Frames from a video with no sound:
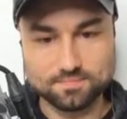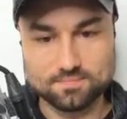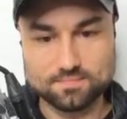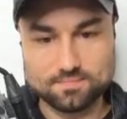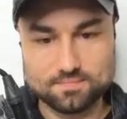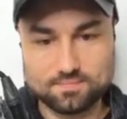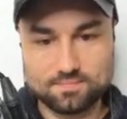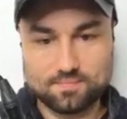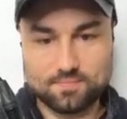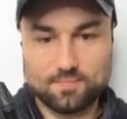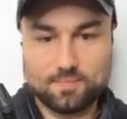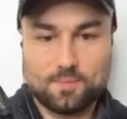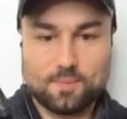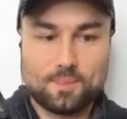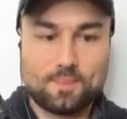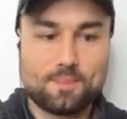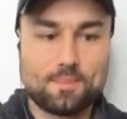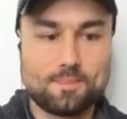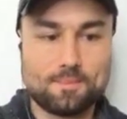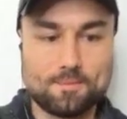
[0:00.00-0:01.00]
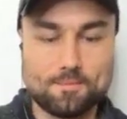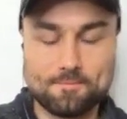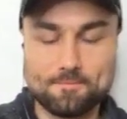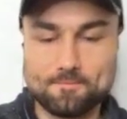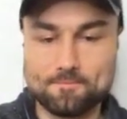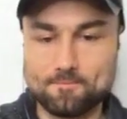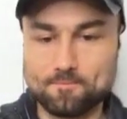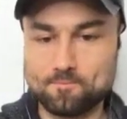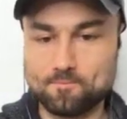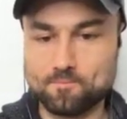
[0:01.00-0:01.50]

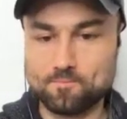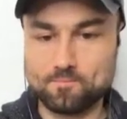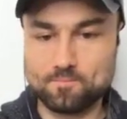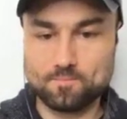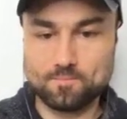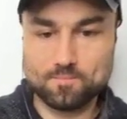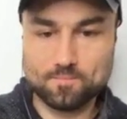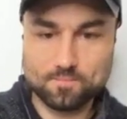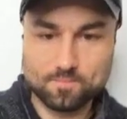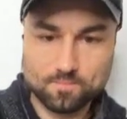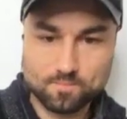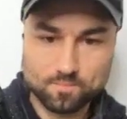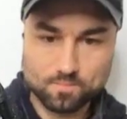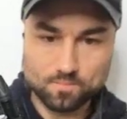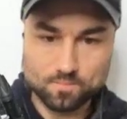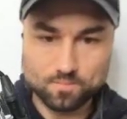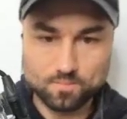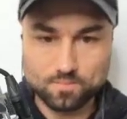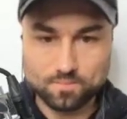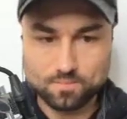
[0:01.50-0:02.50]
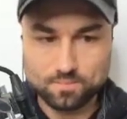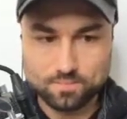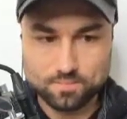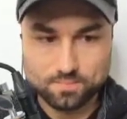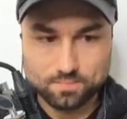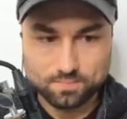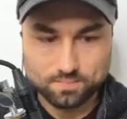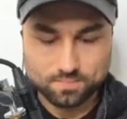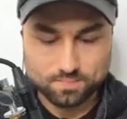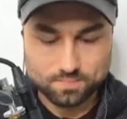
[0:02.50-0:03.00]

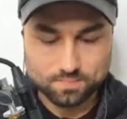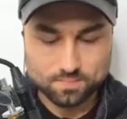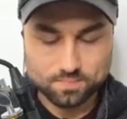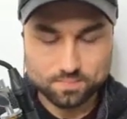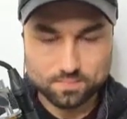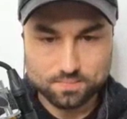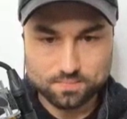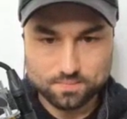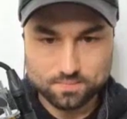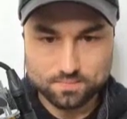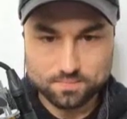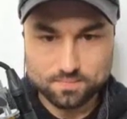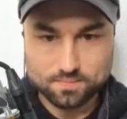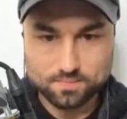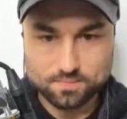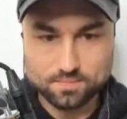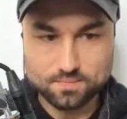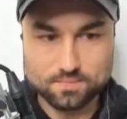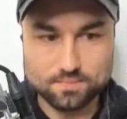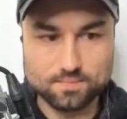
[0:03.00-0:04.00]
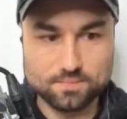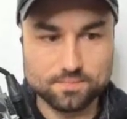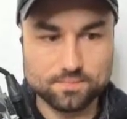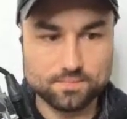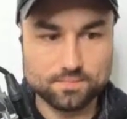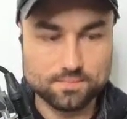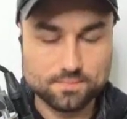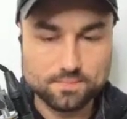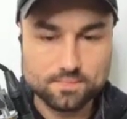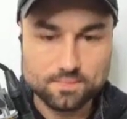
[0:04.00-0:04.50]

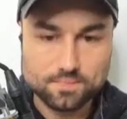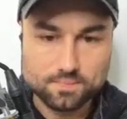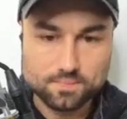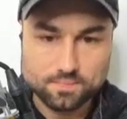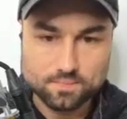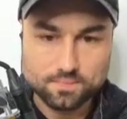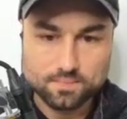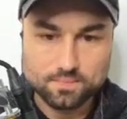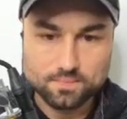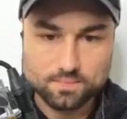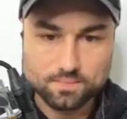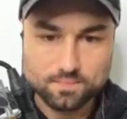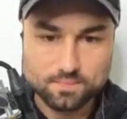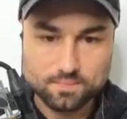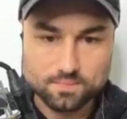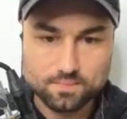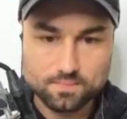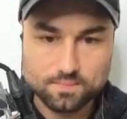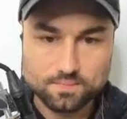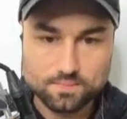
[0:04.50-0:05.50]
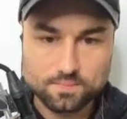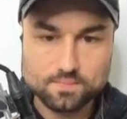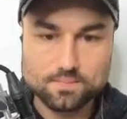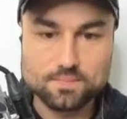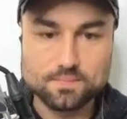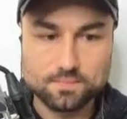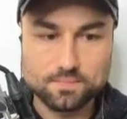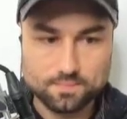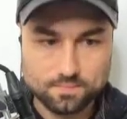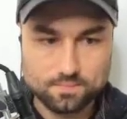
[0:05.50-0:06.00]

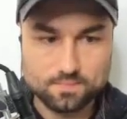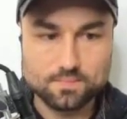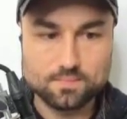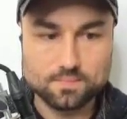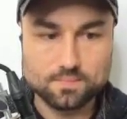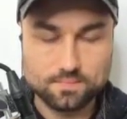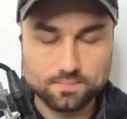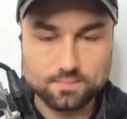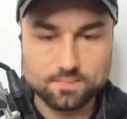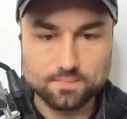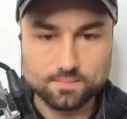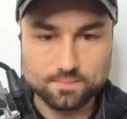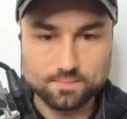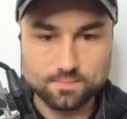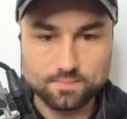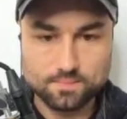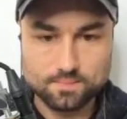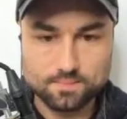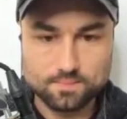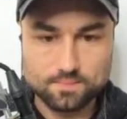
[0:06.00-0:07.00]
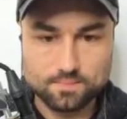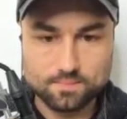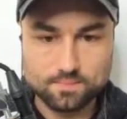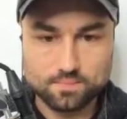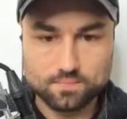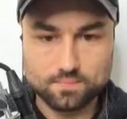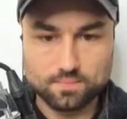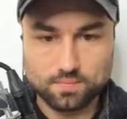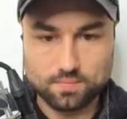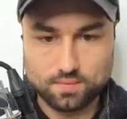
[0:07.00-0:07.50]

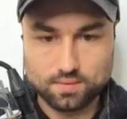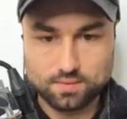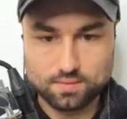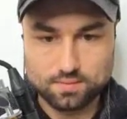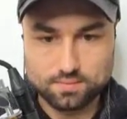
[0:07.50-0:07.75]
(not speaking)